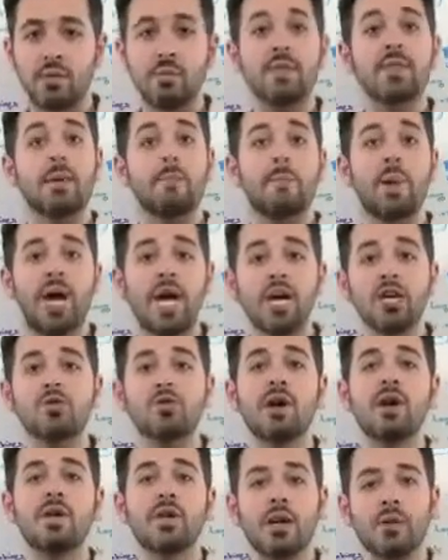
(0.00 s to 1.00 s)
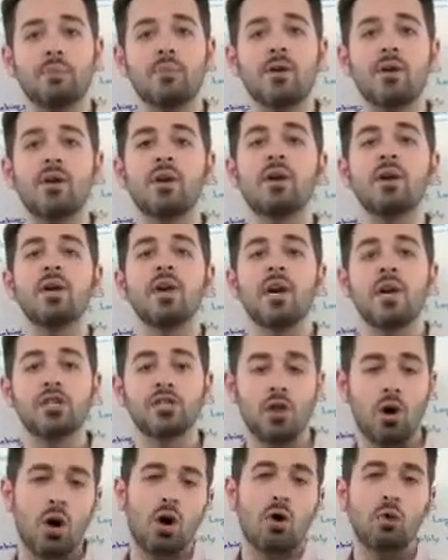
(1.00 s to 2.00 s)
The PageRank number
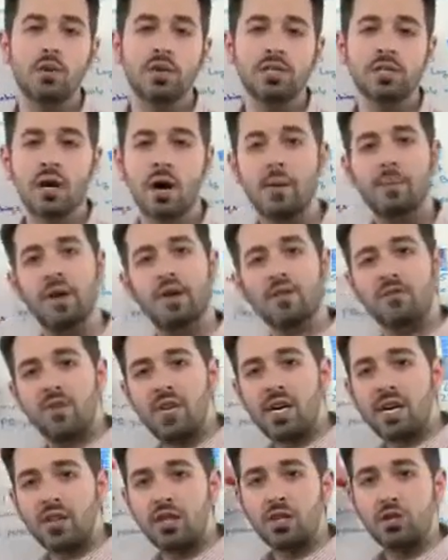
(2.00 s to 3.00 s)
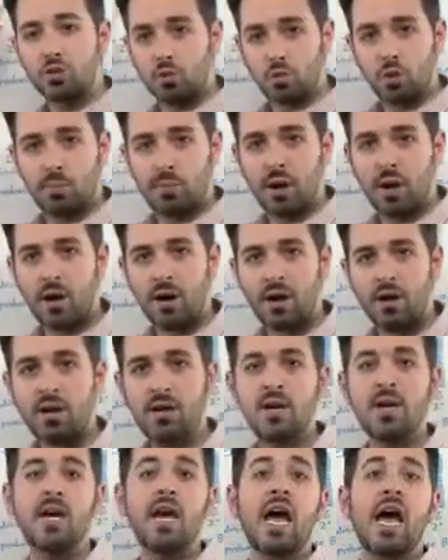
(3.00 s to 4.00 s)
is always coming via the toolbar,